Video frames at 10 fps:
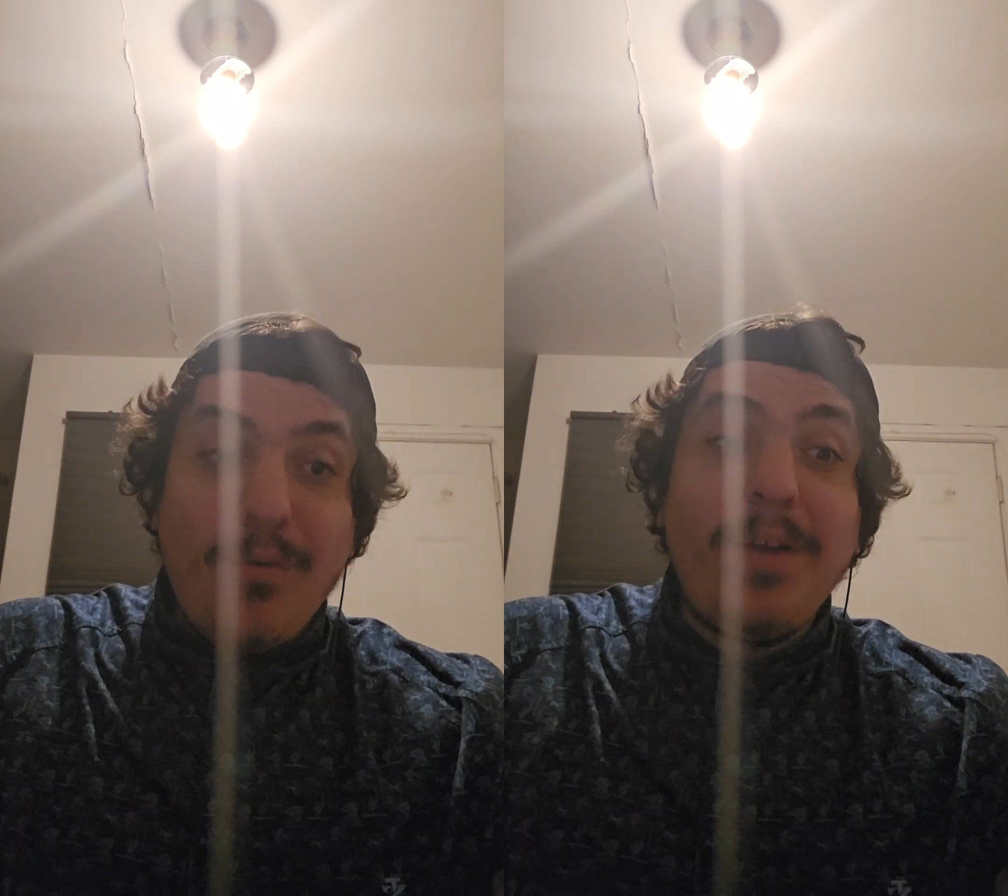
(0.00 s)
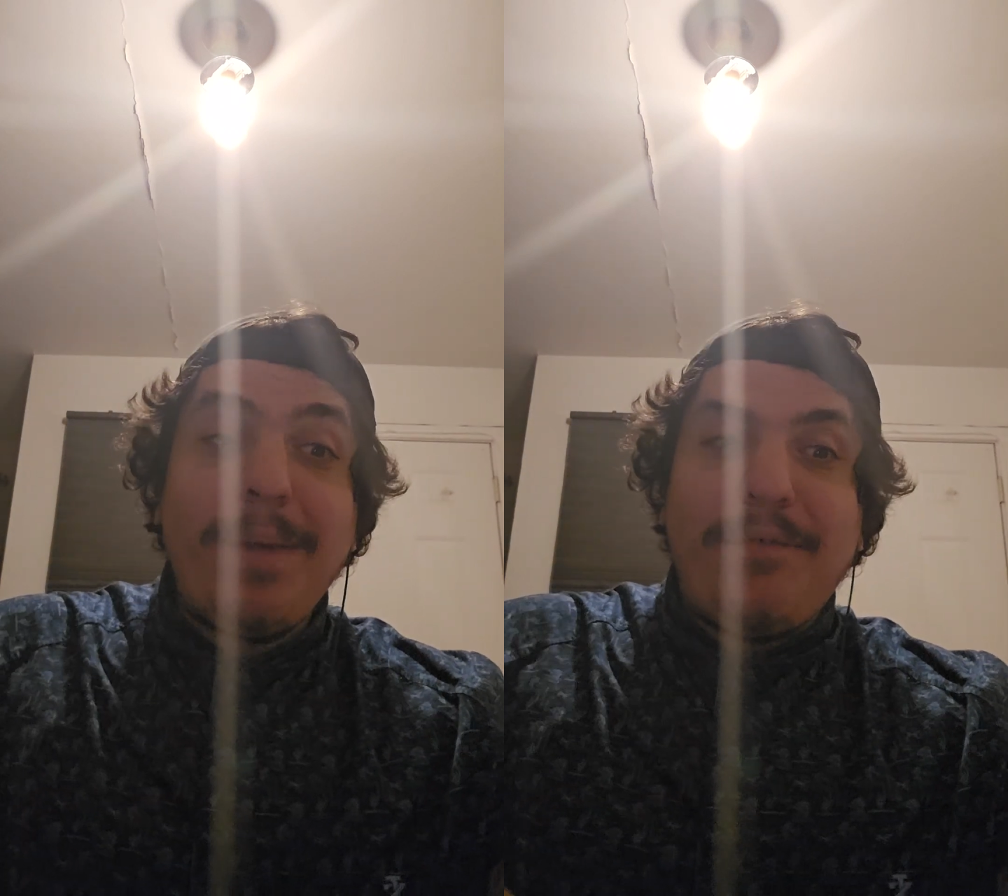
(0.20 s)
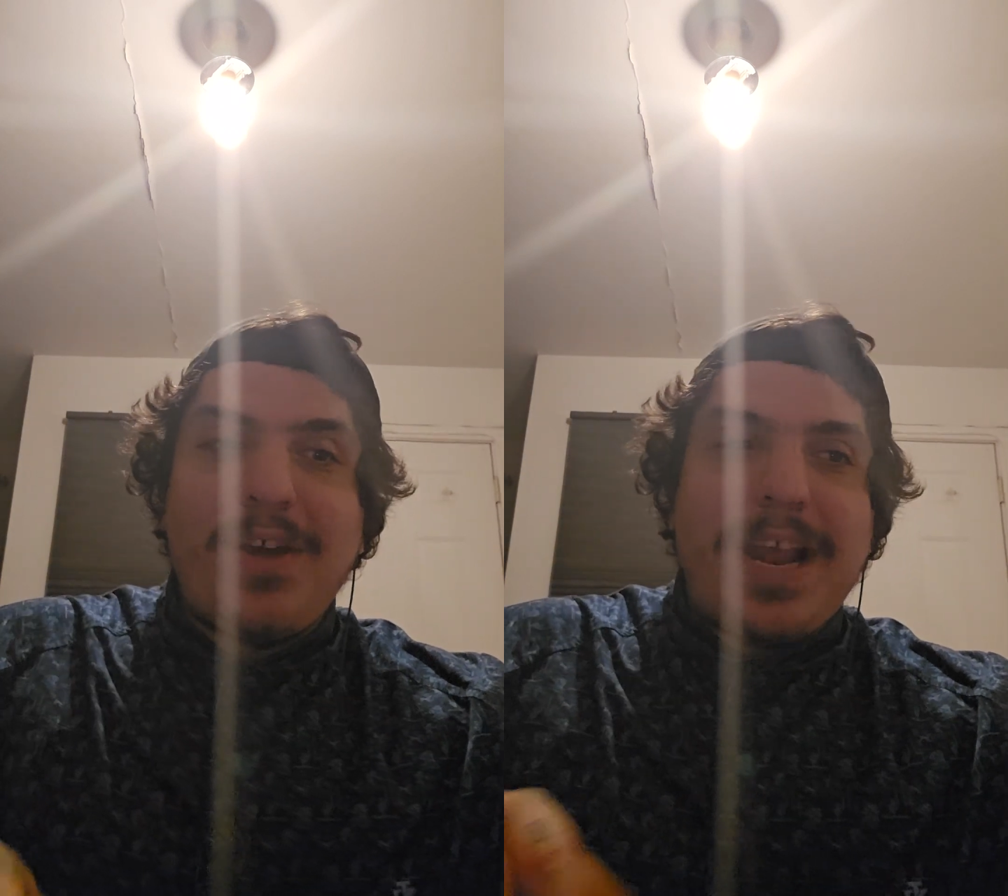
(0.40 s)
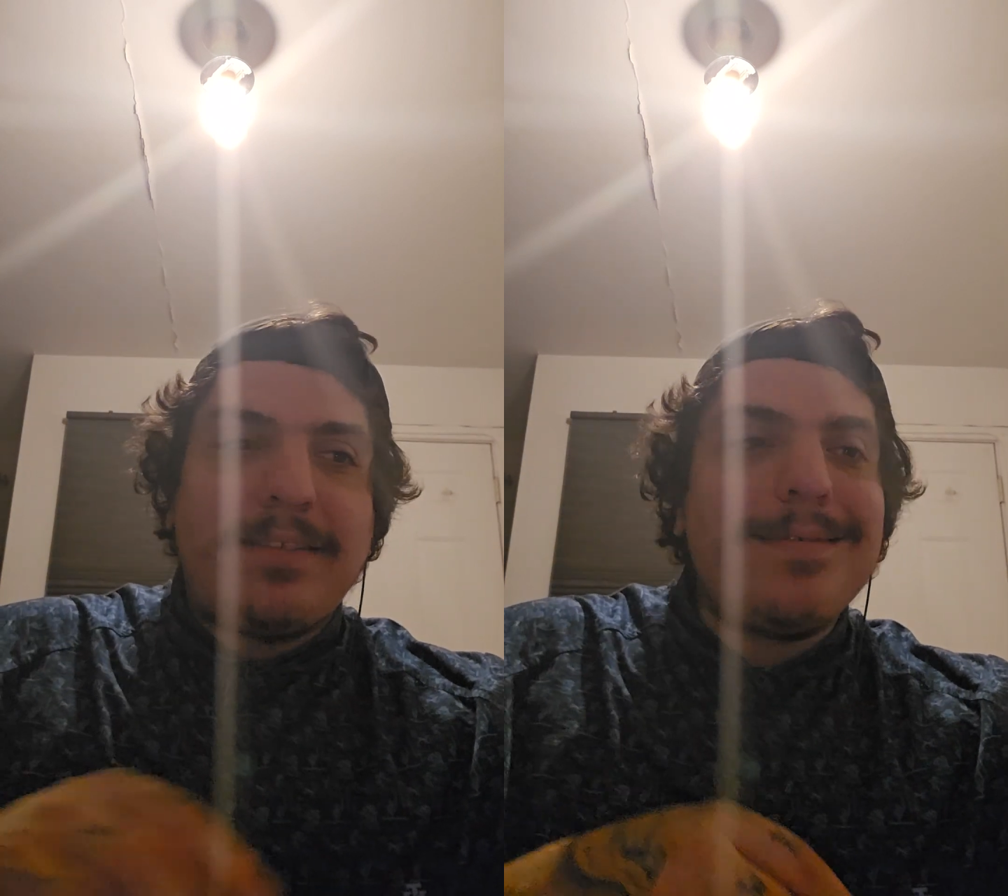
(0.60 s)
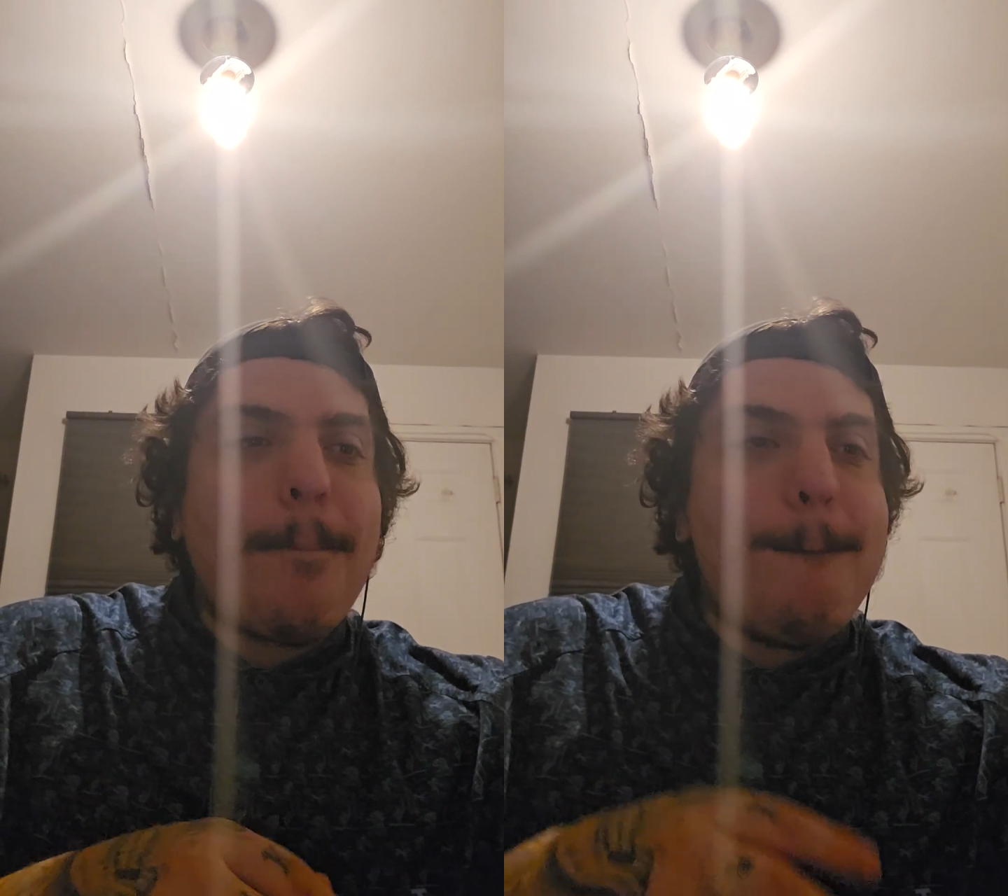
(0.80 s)
One of my friend
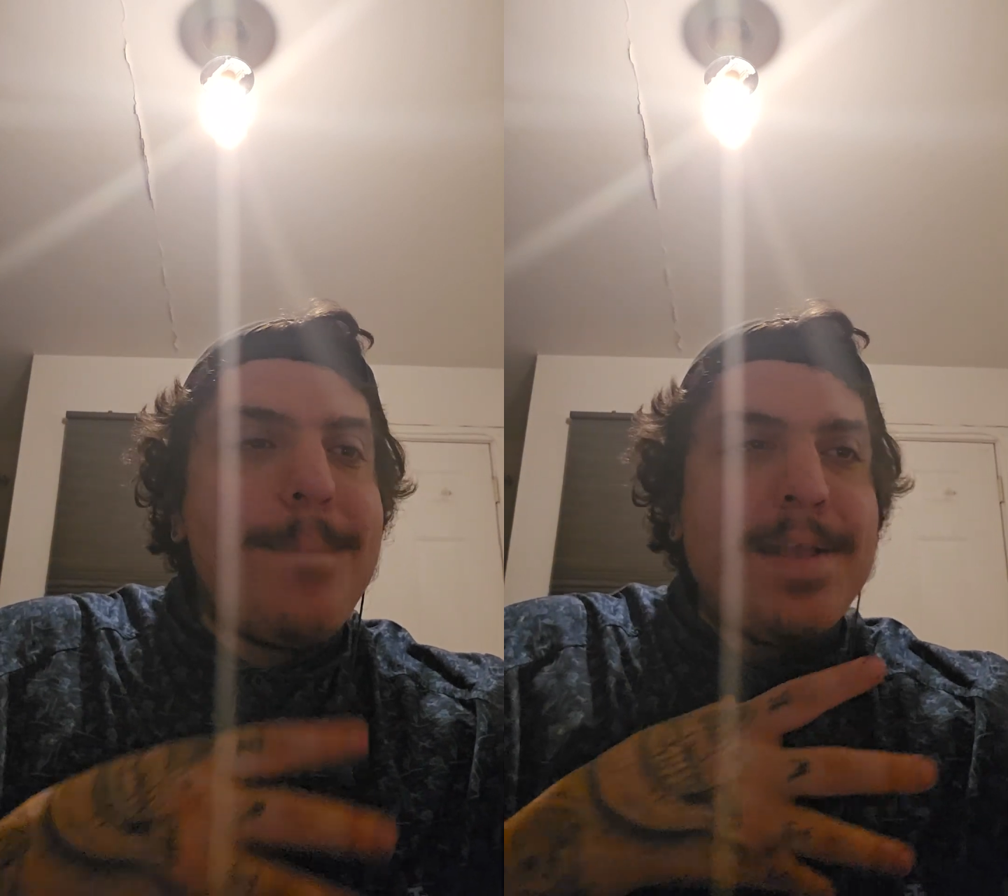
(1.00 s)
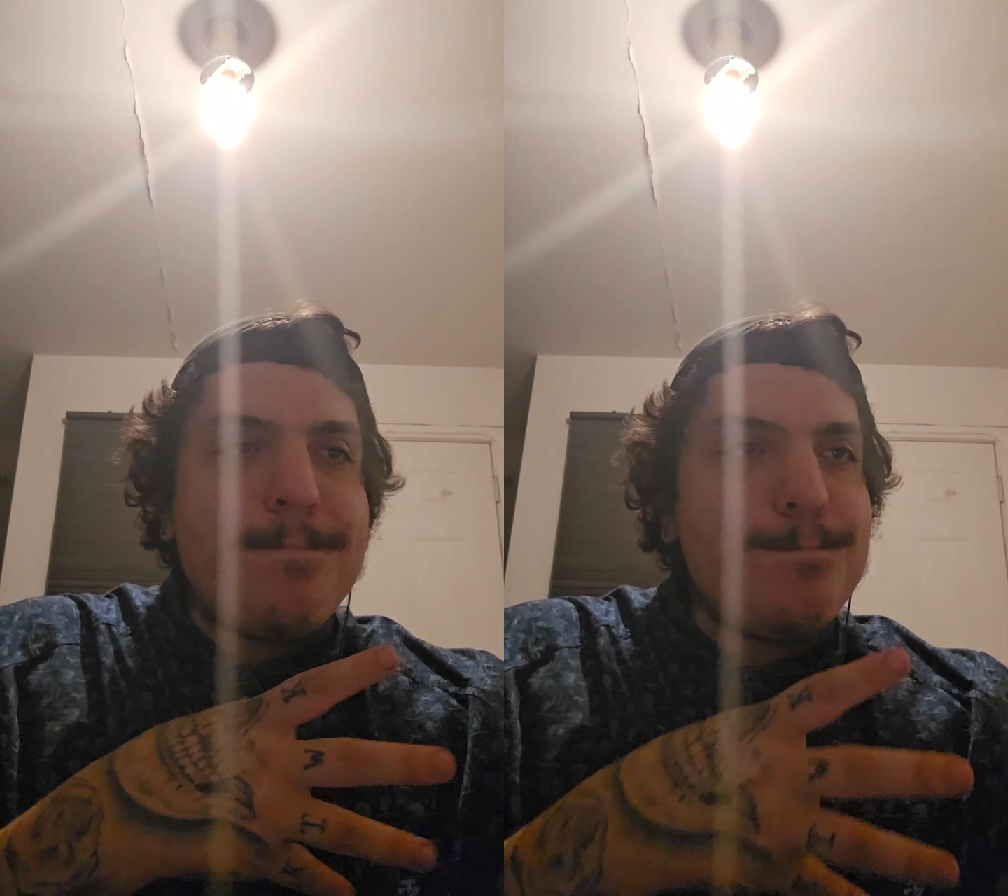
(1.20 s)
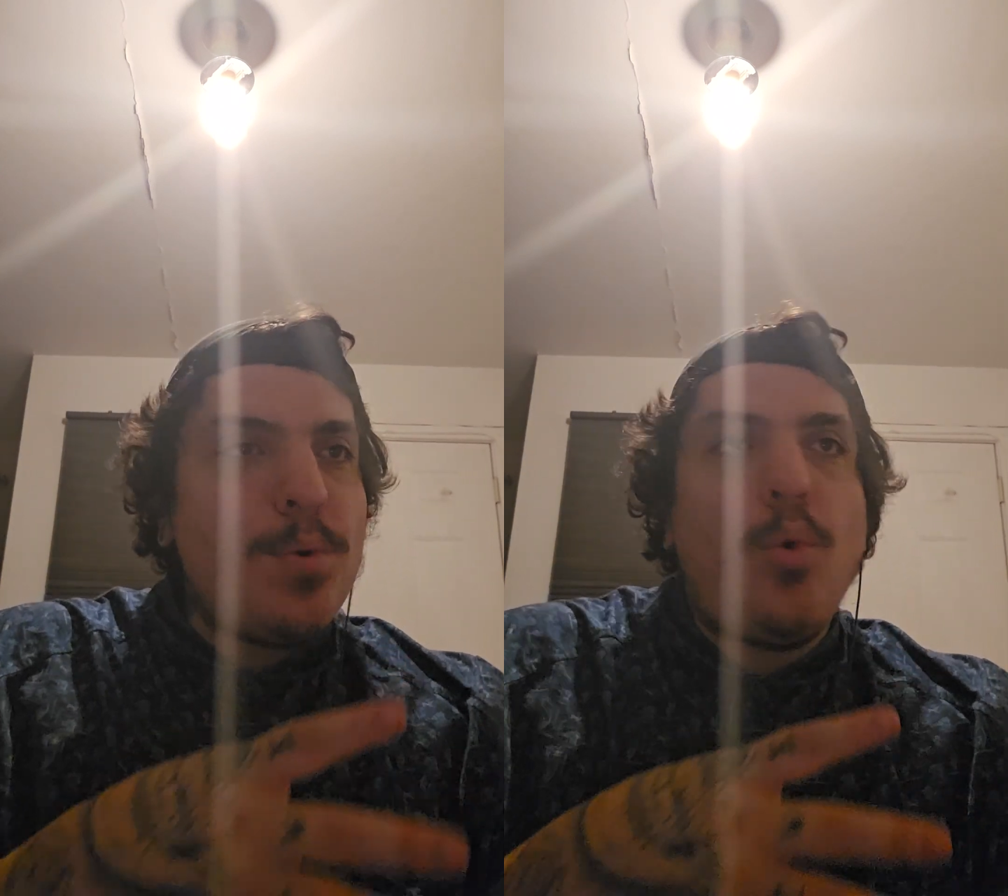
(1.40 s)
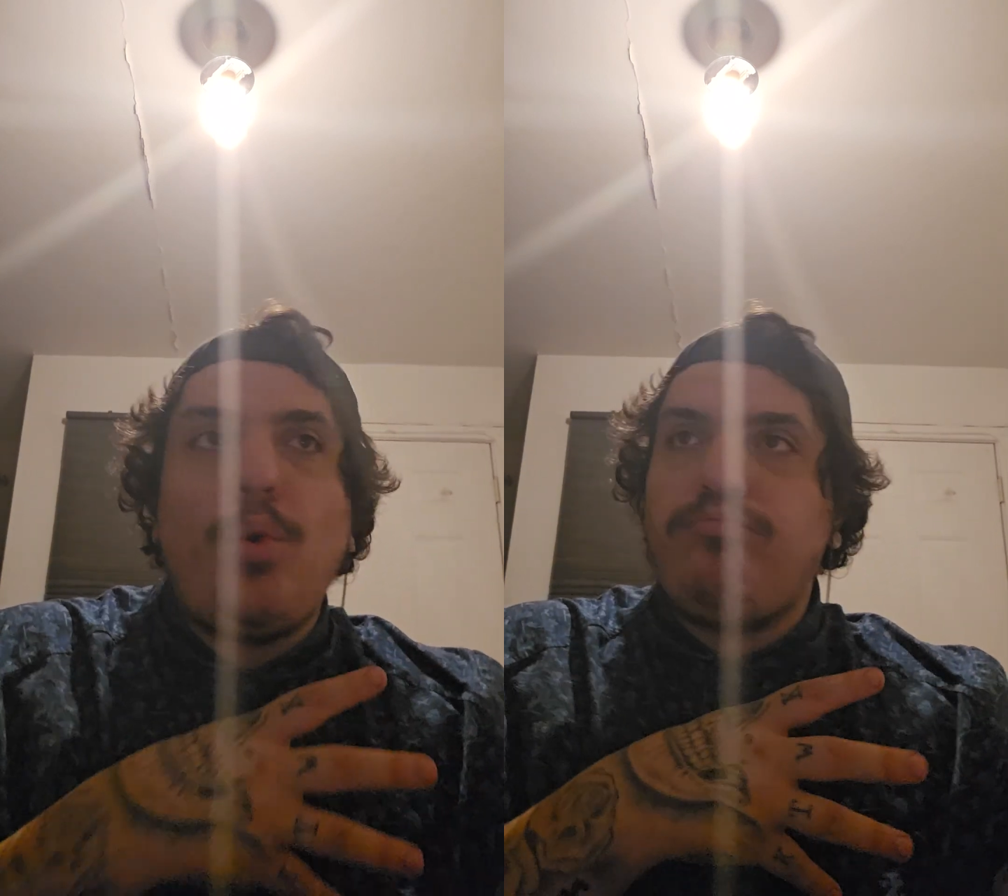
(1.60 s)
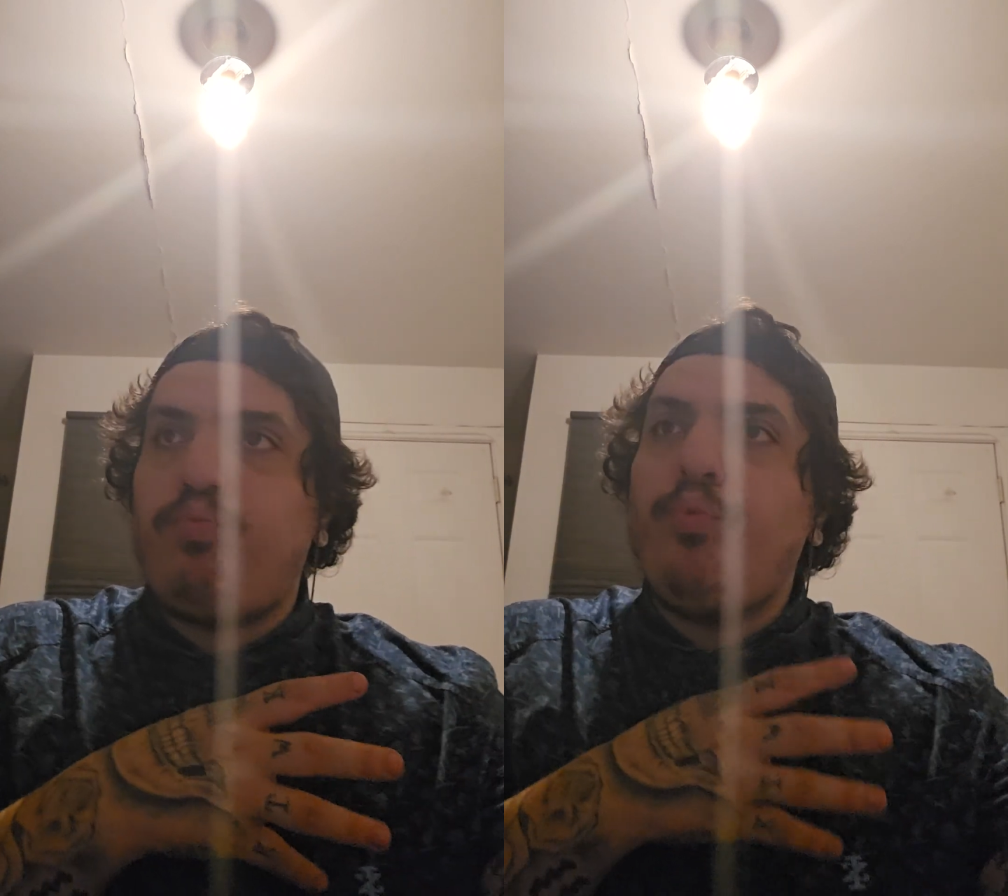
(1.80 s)
that's a bit
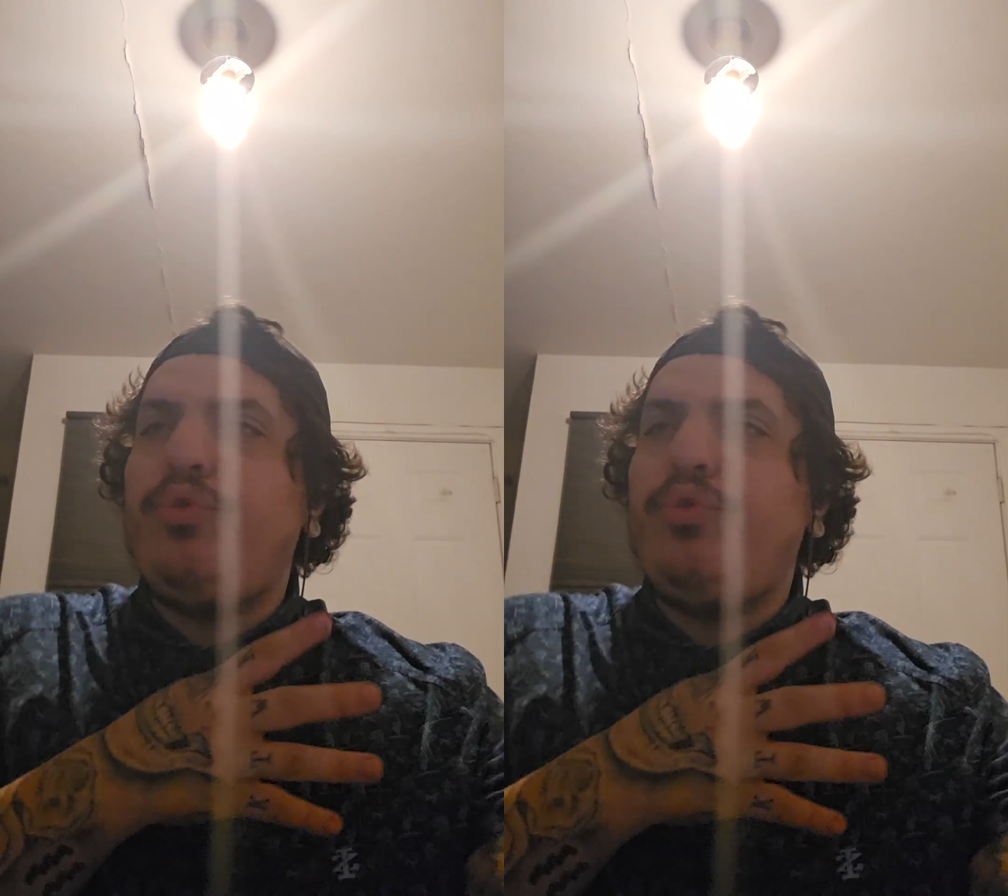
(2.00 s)
more